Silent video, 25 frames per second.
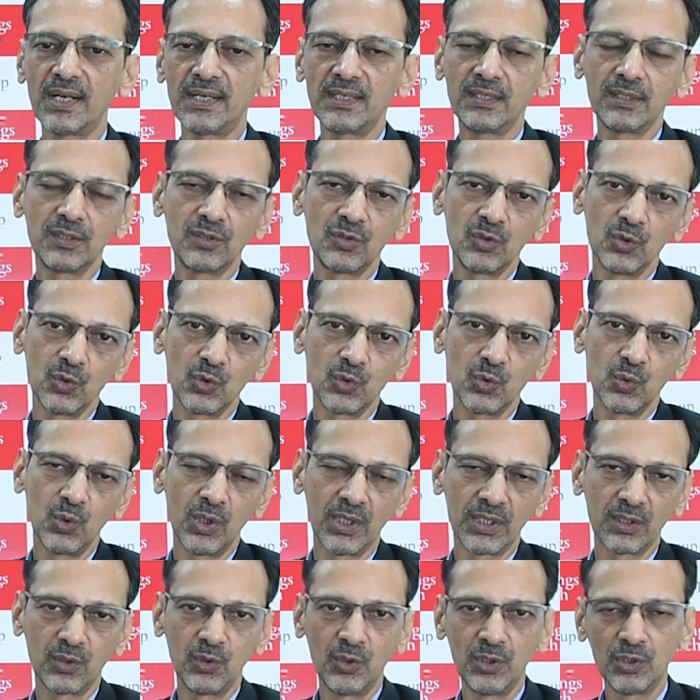sectors, those who
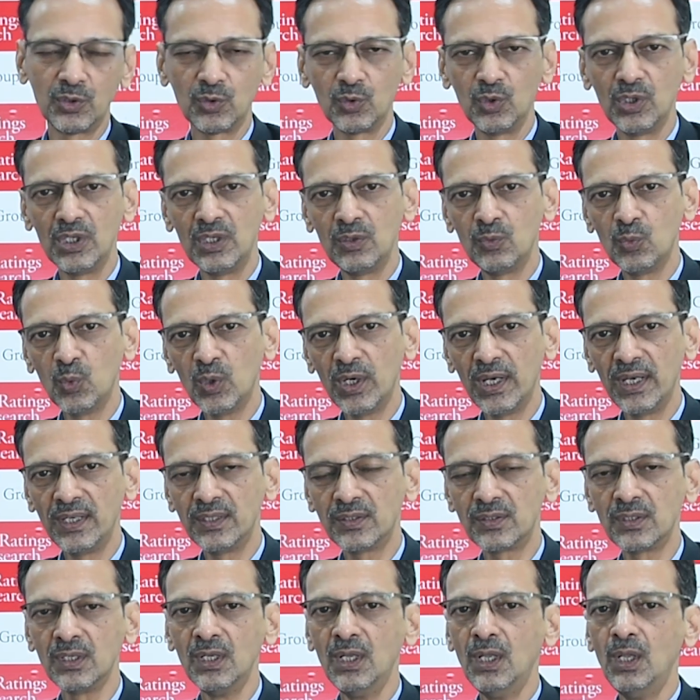are going to
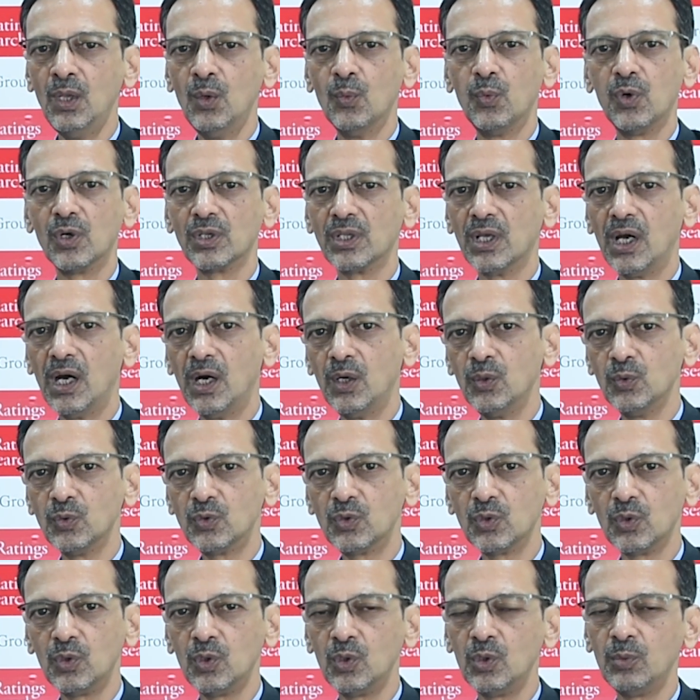invest, for the
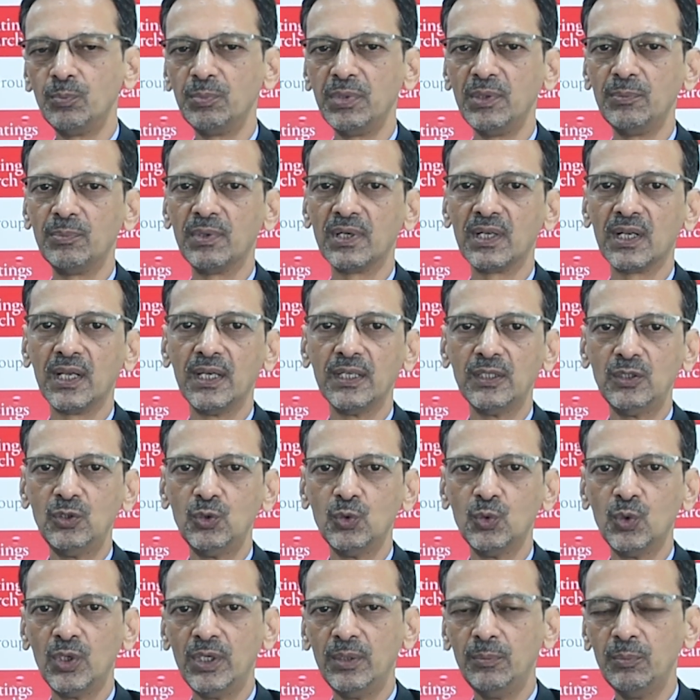household, people like
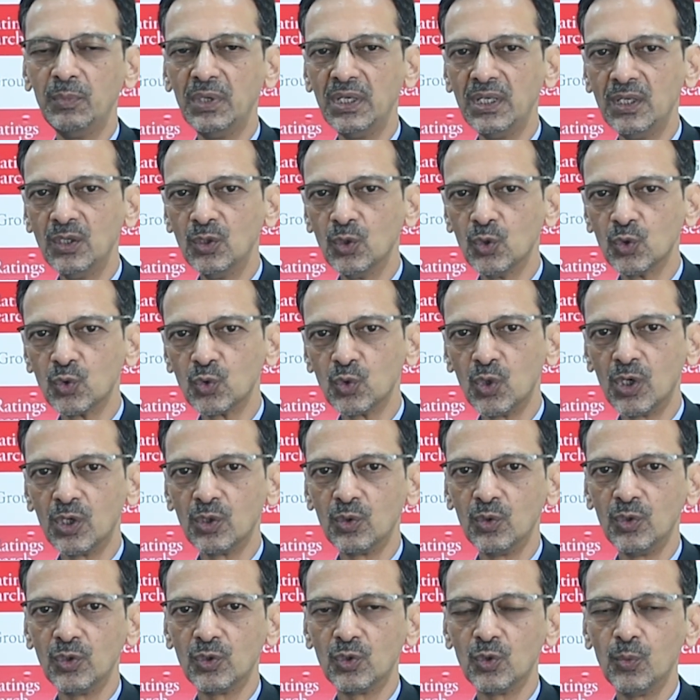you and me, those who
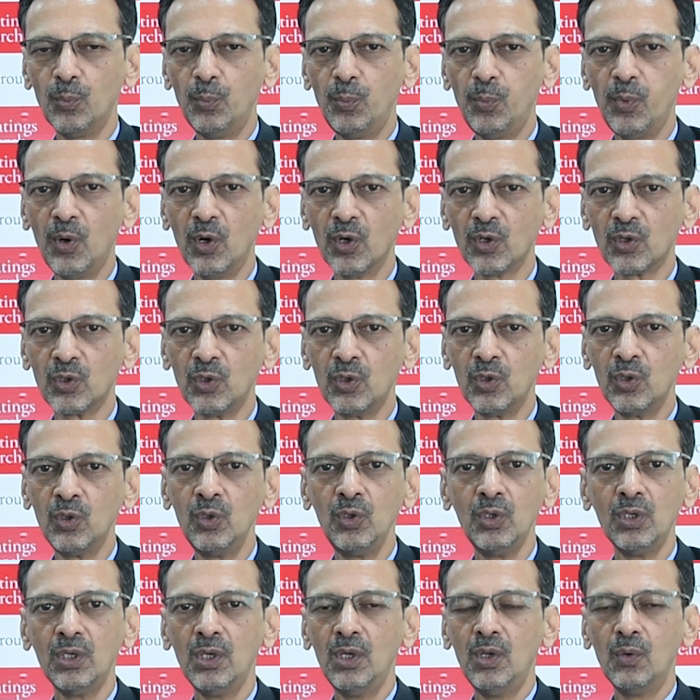are going to
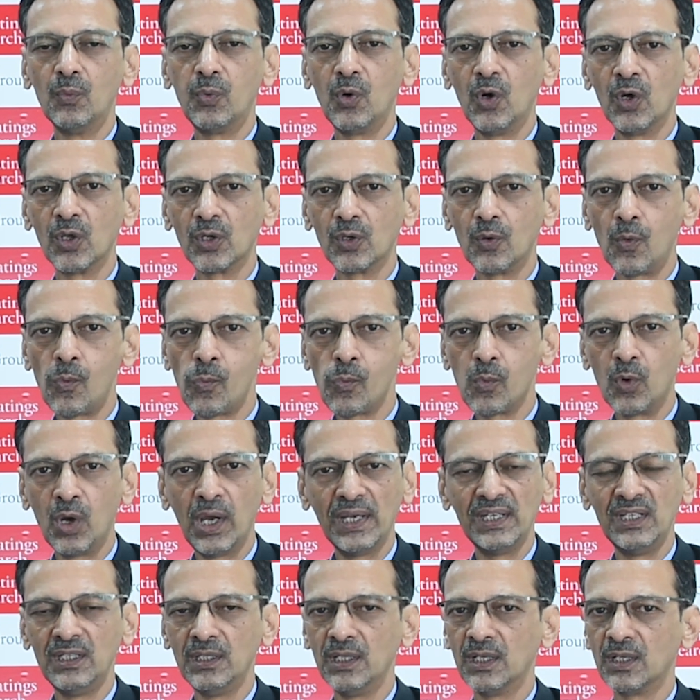borrow for
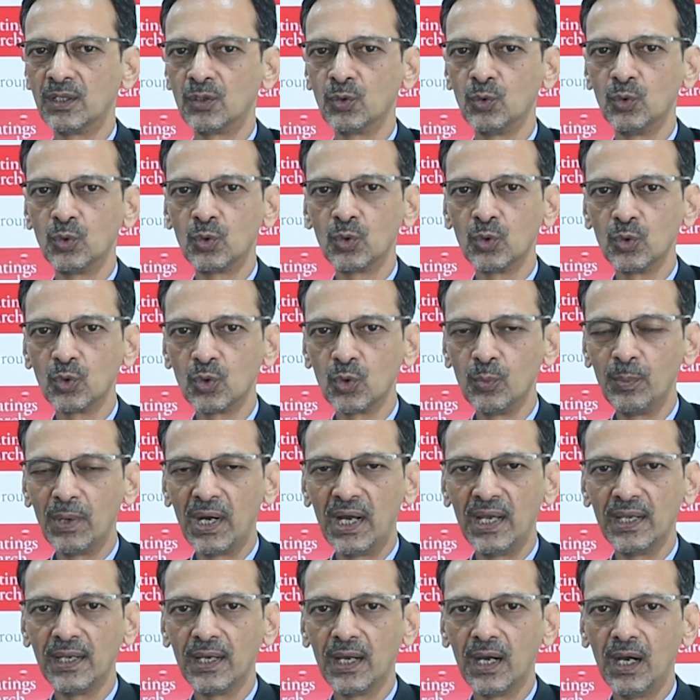either to
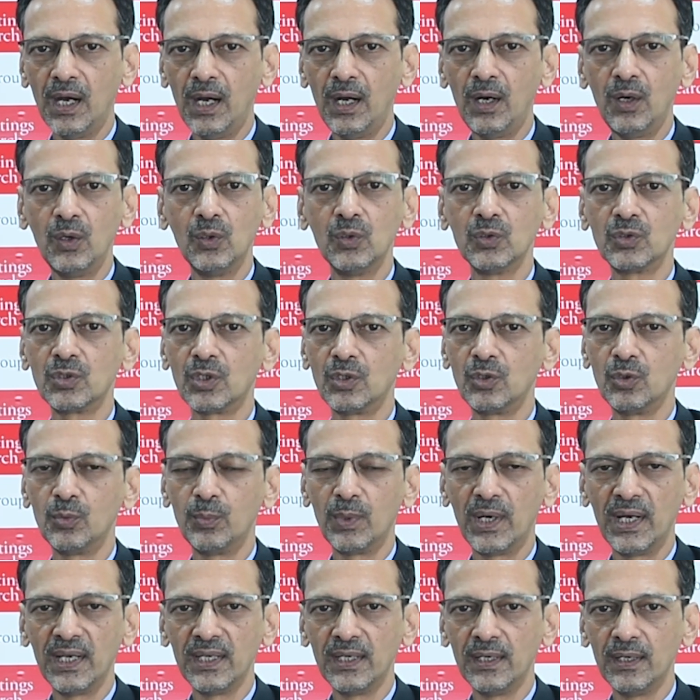buy a house or to
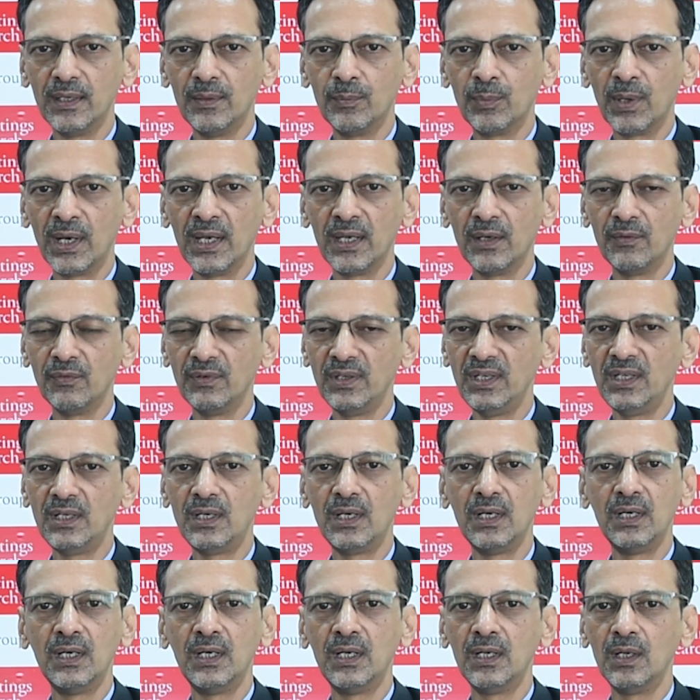buy a
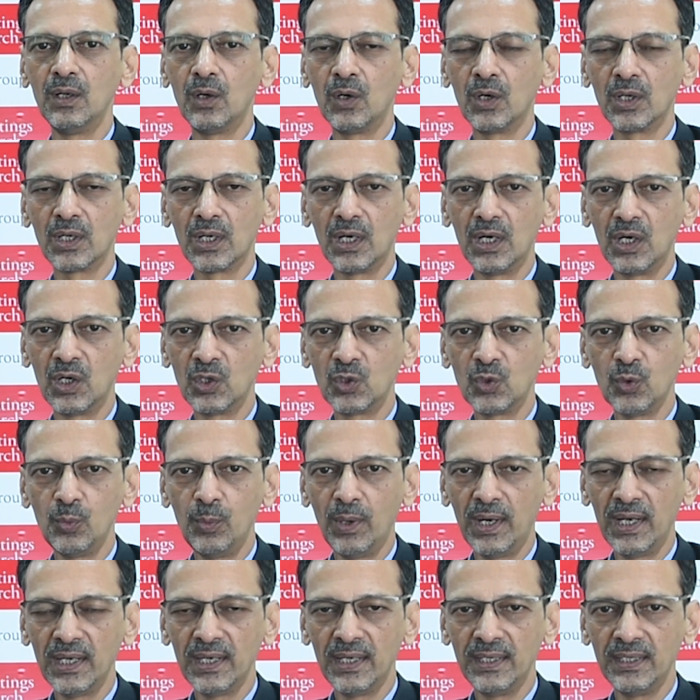vehicle or to
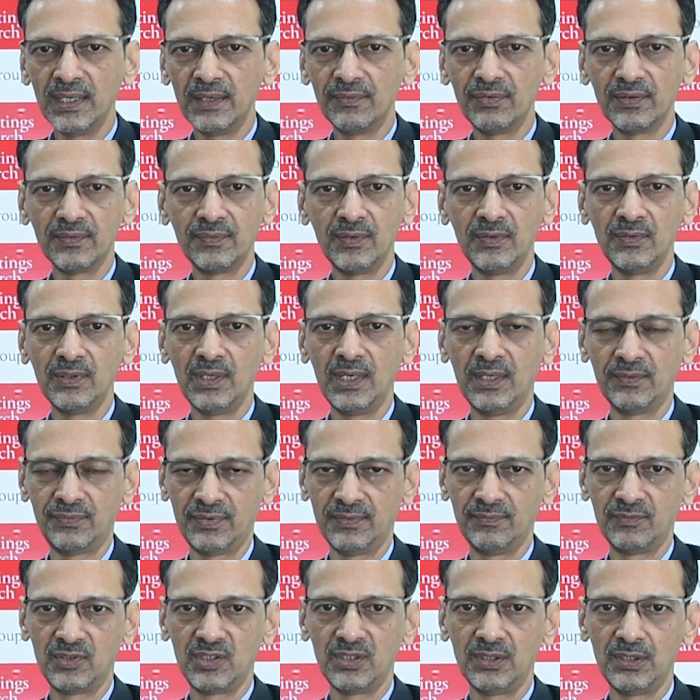buy an
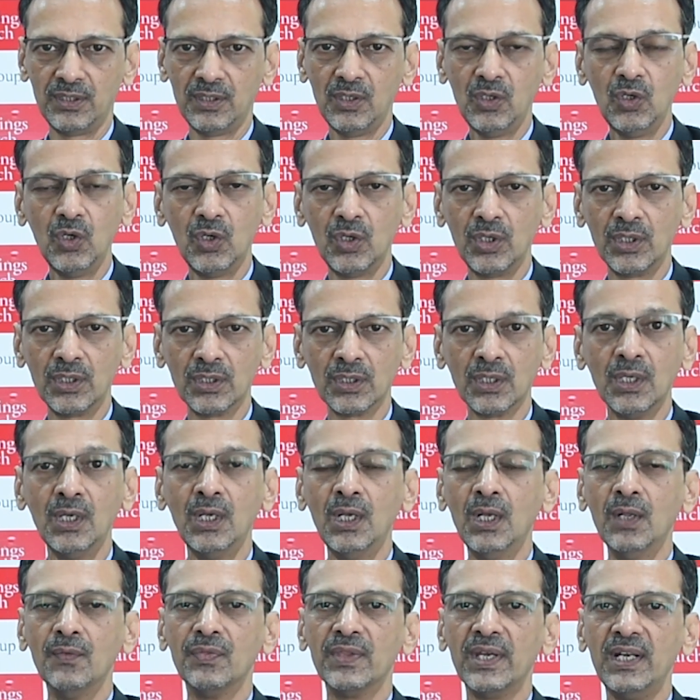FMCG goods,
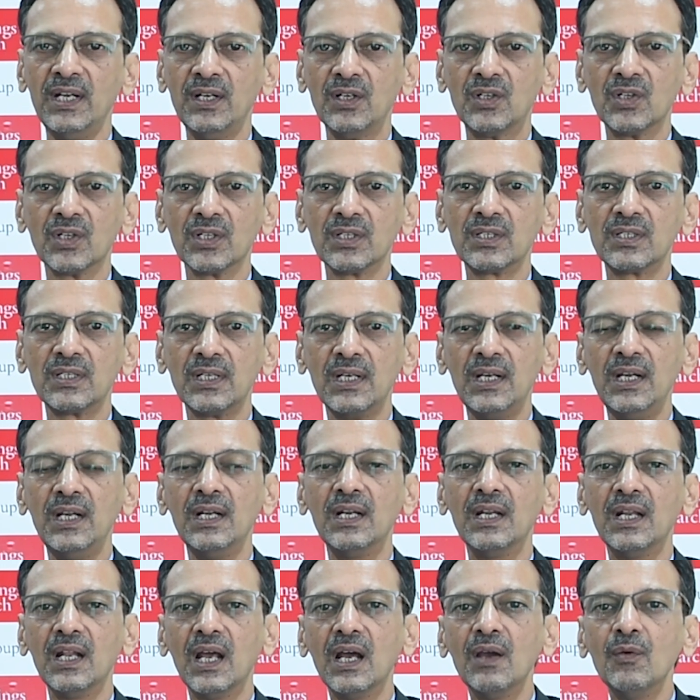the interest
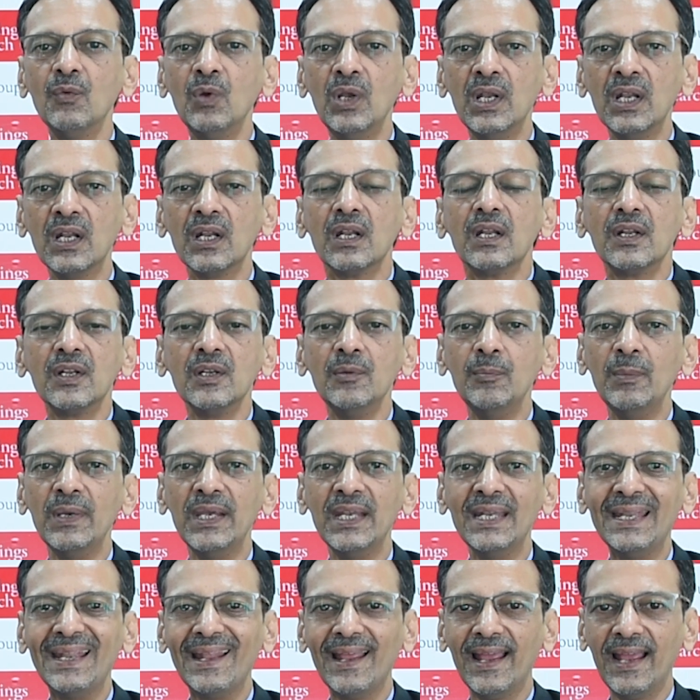rate will
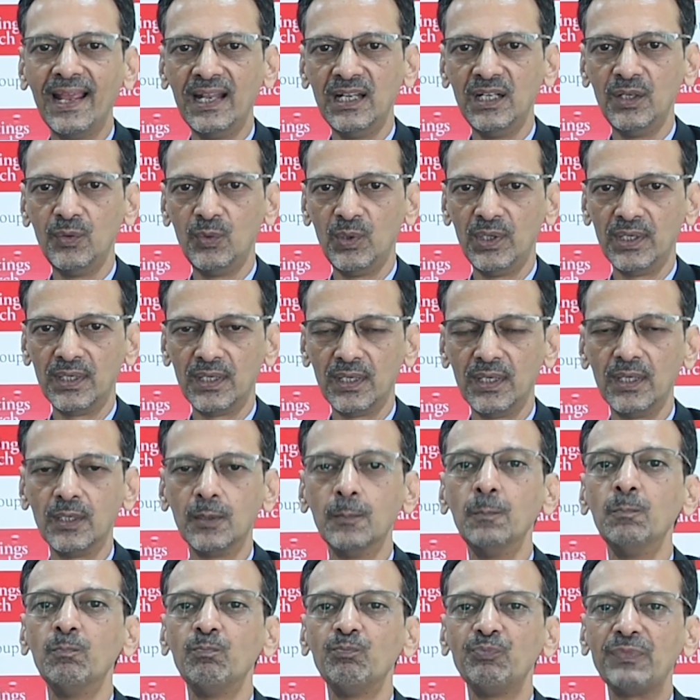remain elevated.
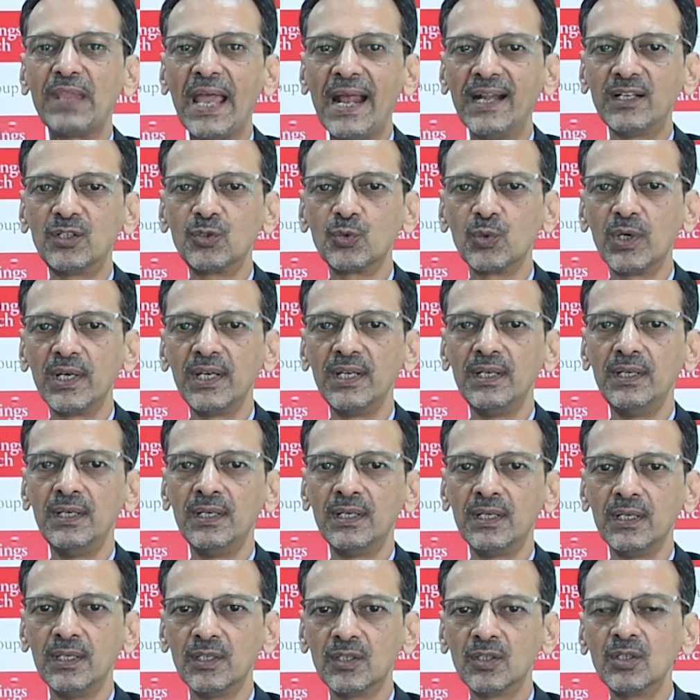That's why
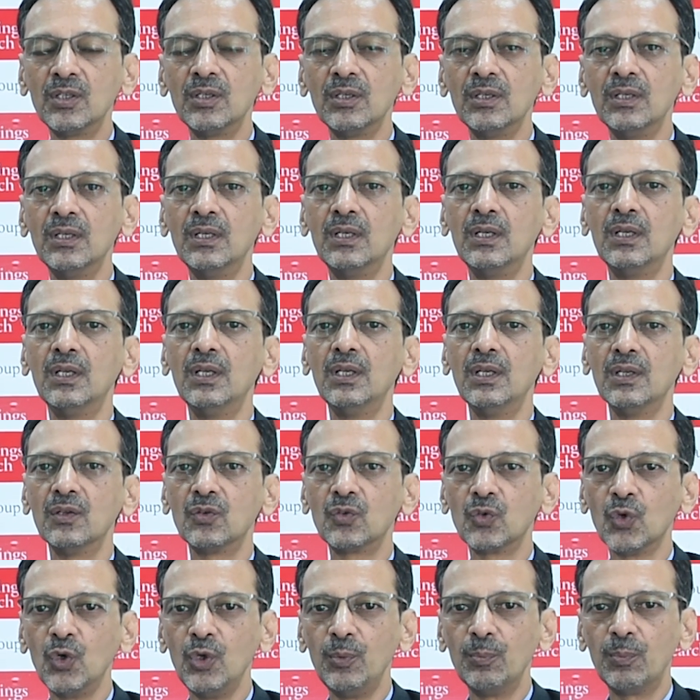it is
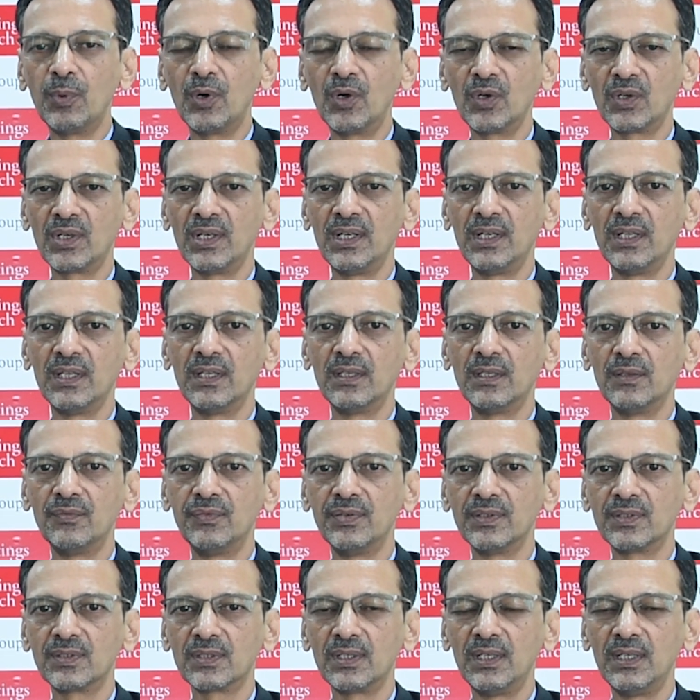so important that the
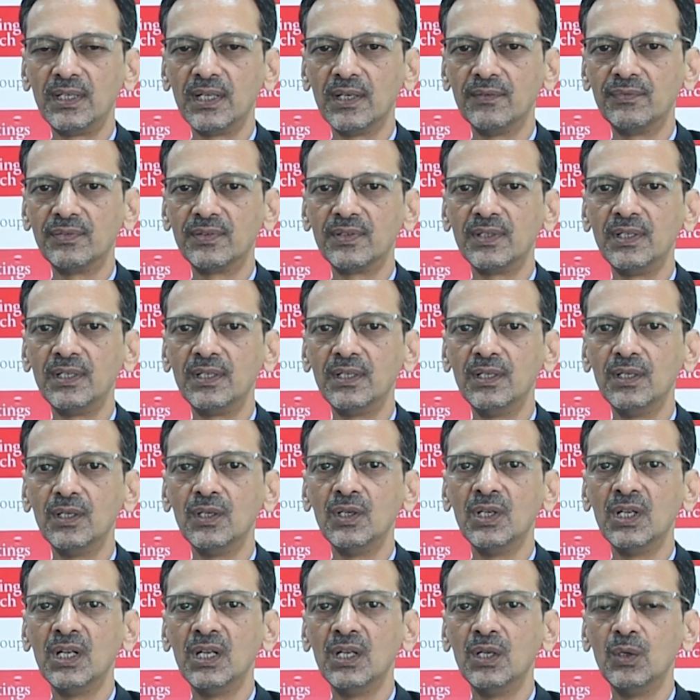fiscal deficit
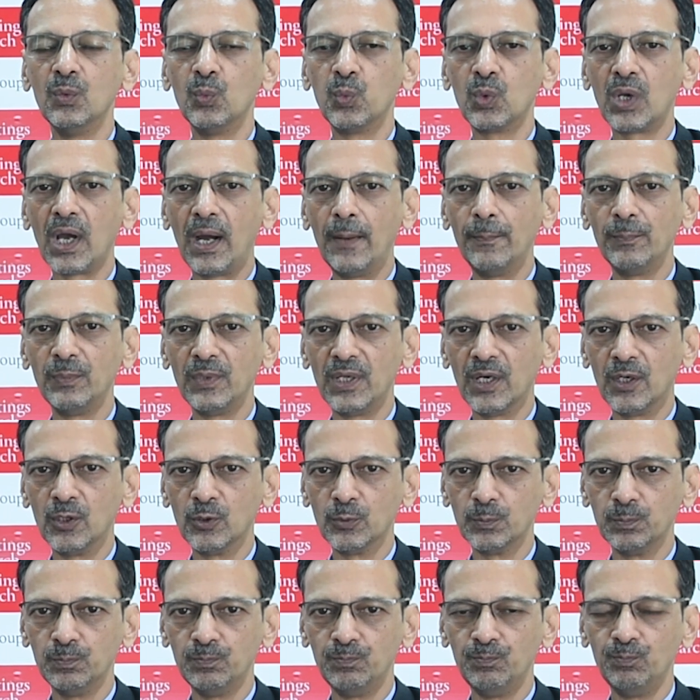will come
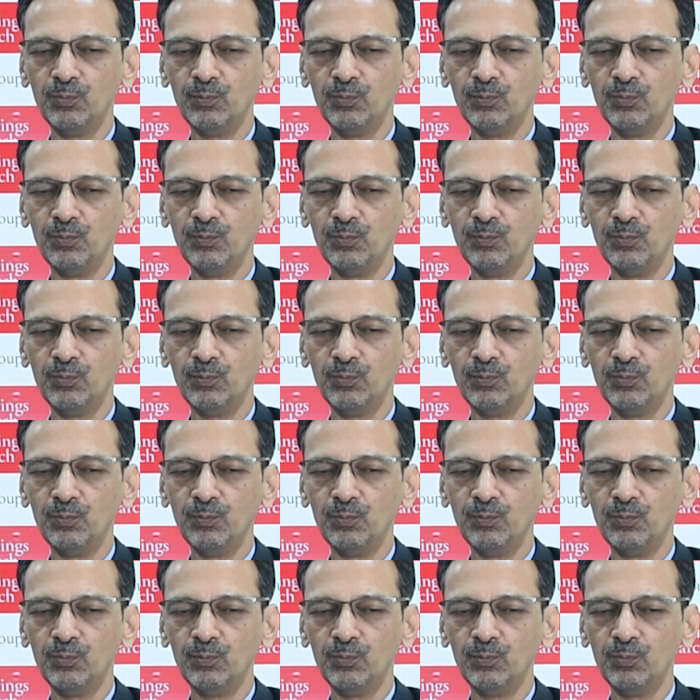down.